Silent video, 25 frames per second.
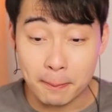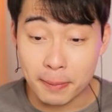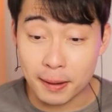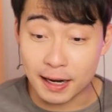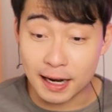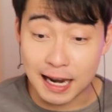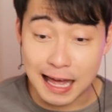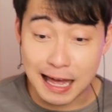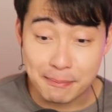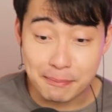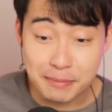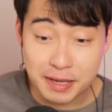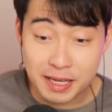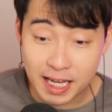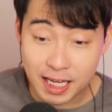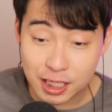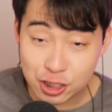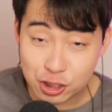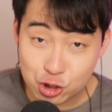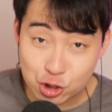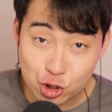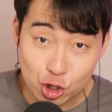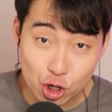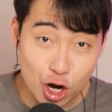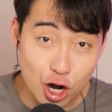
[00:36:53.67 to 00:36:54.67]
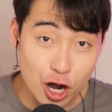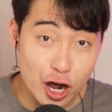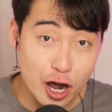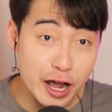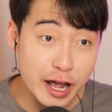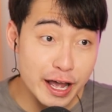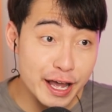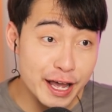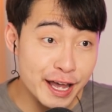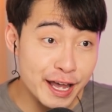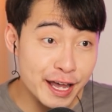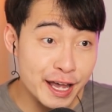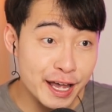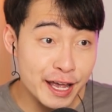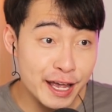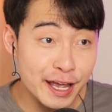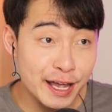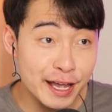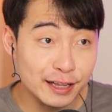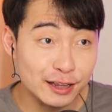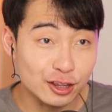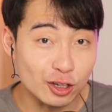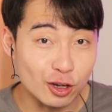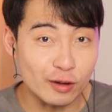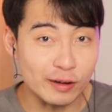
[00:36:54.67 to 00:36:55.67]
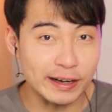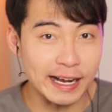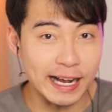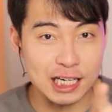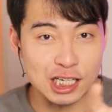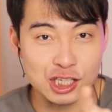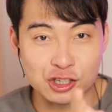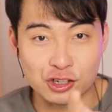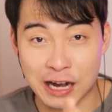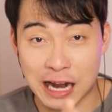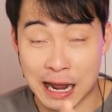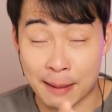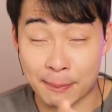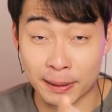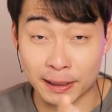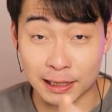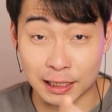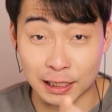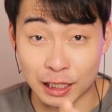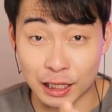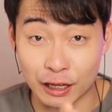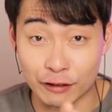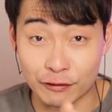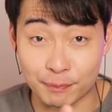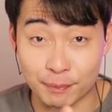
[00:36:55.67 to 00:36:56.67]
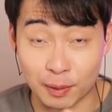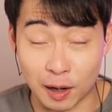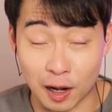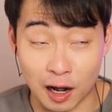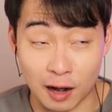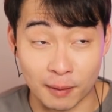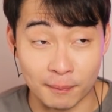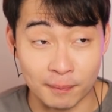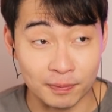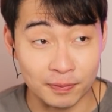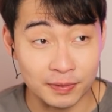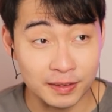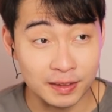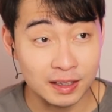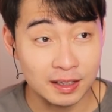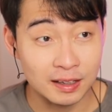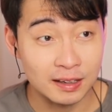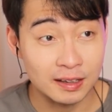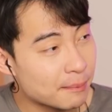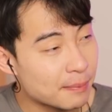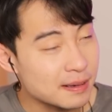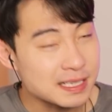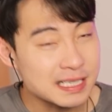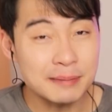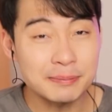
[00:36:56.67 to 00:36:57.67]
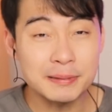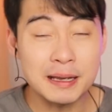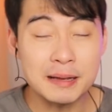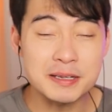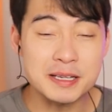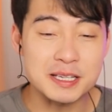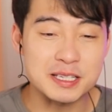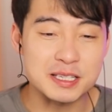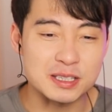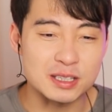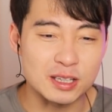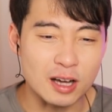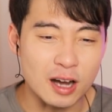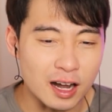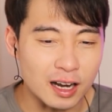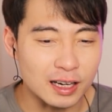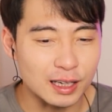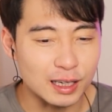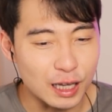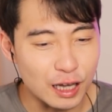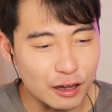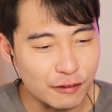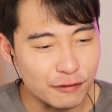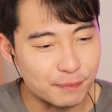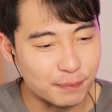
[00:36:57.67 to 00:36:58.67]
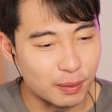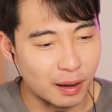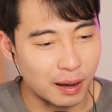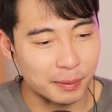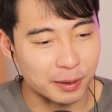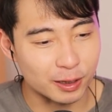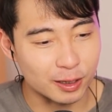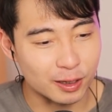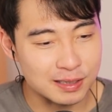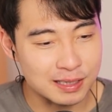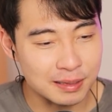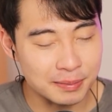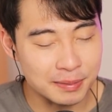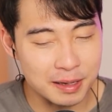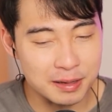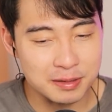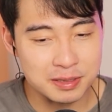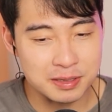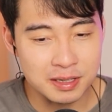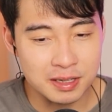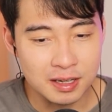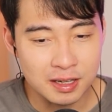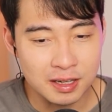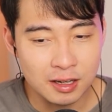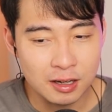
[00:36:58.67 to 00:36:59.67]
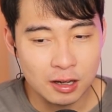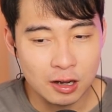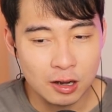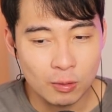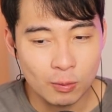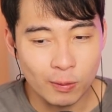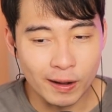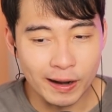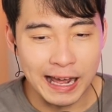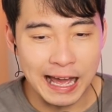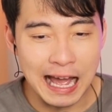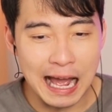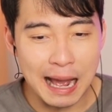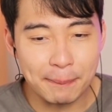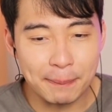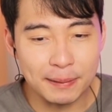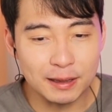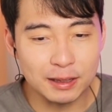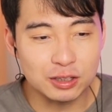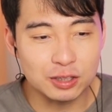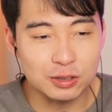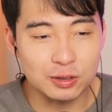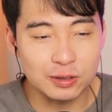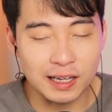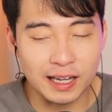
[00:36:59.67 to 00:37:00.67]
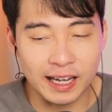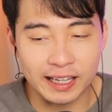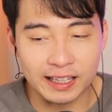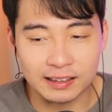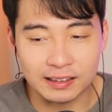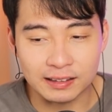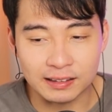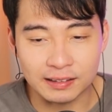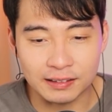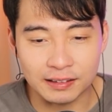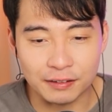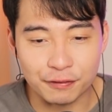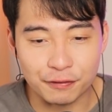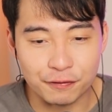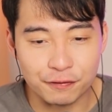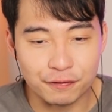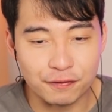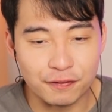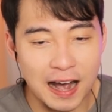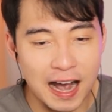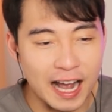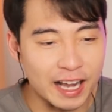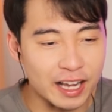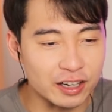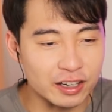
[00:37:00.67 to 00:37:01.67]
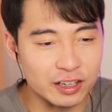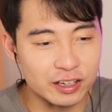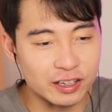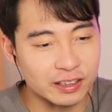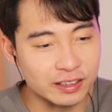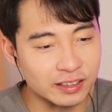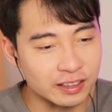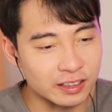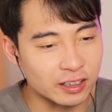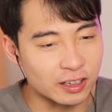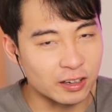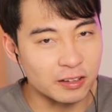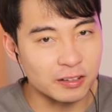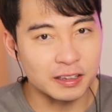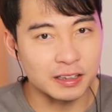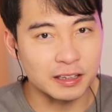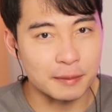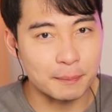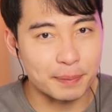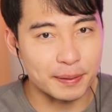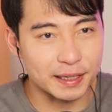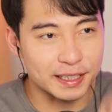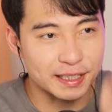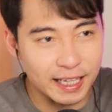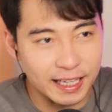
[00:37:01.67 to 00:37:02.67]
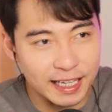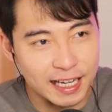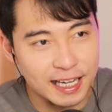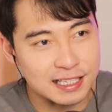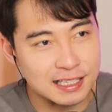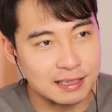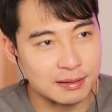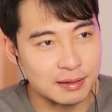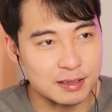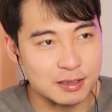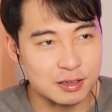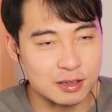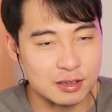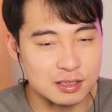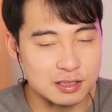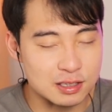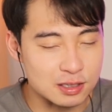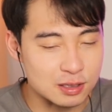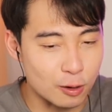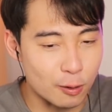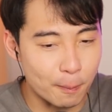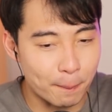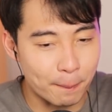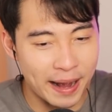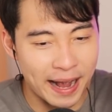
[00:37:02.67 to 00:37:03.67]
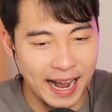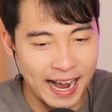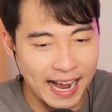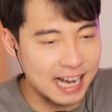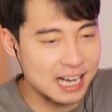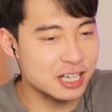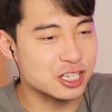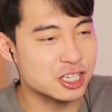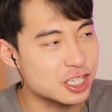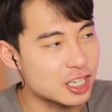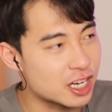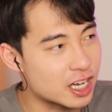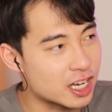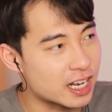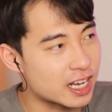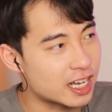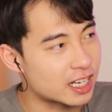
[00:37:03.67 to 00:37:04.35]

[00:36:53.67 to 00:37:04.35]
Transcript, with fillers: But let me enjoy it. Don't get trapped by the love bomb. But sometimes it's not love bombing, though. Sometimes what happened to, like, the fire, you know, in the beginning, sometimes you're so passionate